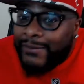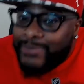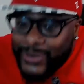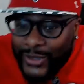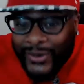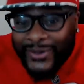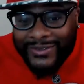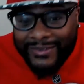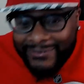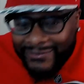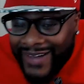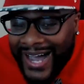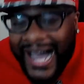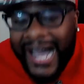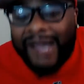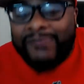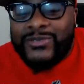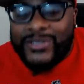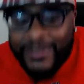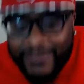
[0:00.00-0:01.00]

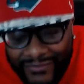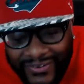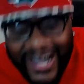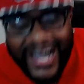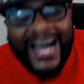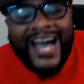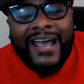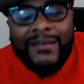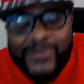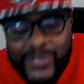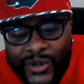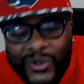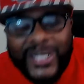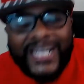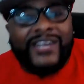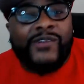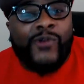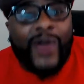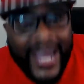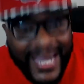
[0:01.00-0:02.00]
are
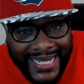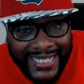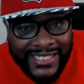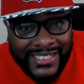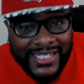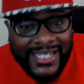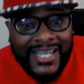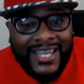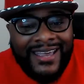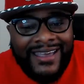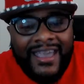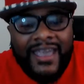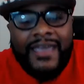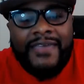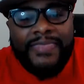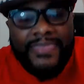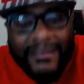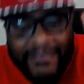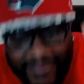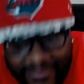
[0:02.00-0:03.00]
great.
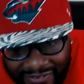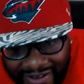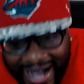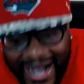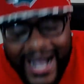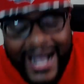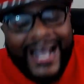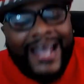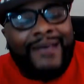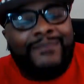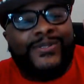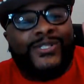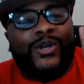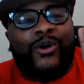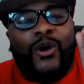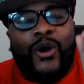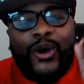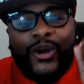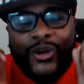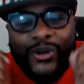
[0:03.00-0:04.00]
The vibes
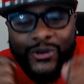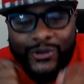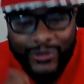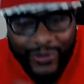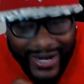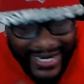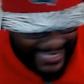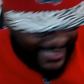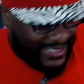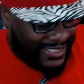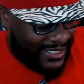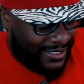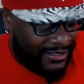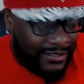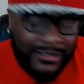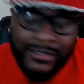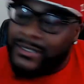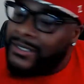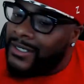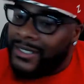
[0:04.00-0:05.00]
are great.
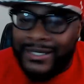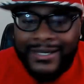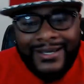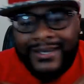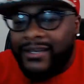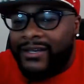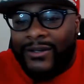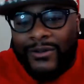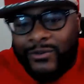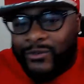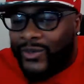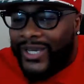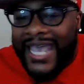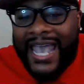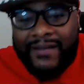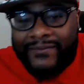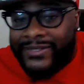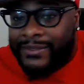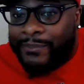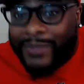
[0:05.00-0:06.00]
We
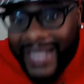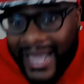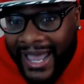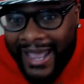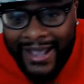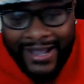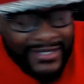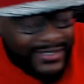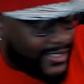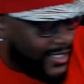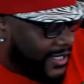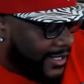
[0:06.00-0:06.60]
having a blast.